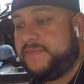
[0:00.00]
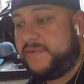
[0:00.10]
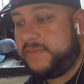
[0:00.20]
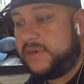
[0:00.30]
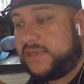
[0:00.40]

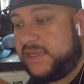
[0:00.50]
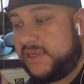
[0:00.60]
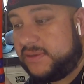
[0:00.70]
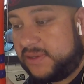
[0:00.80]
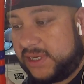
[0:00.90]
from Low Key,
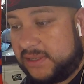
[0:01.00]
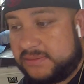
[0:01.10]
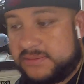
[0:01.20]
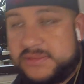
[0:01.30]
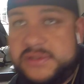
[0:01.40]
and they're not
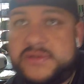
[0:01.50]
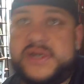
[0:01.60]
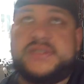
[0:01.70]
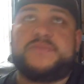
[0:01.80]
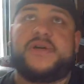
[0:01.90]
too
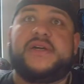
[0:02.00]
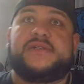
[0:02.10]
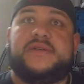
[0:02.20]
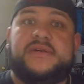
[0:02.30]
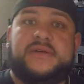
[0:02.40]
crazy
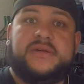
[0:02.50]
priced.